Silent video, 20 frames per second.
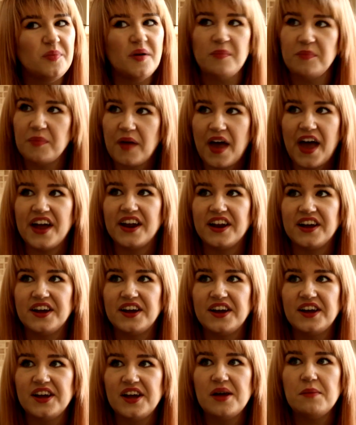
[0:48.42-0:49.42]
but
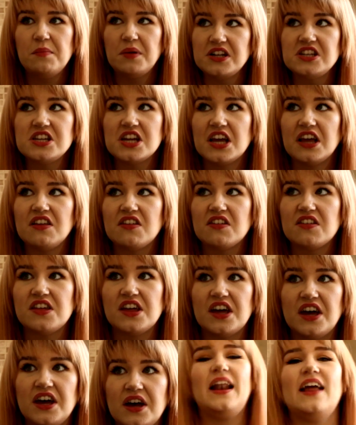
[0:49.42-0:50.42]
better, but
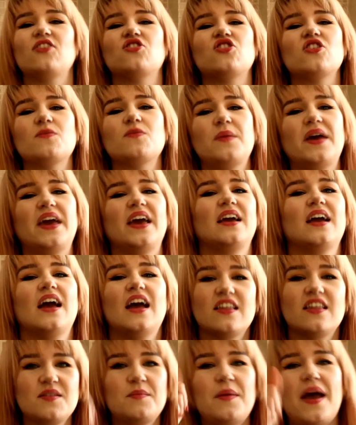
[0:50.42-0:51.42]
tastier. But let's just make
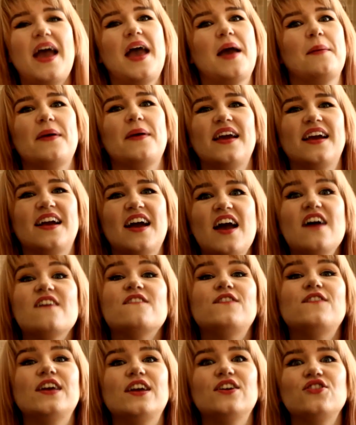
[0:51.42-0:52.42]
some epic
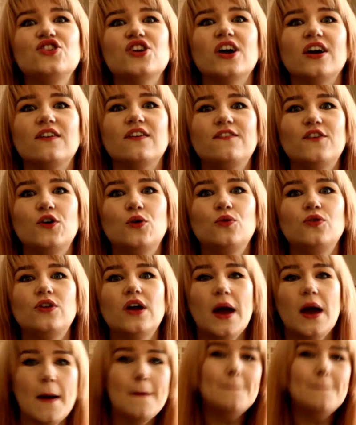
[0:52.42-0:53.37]
vegan junk food.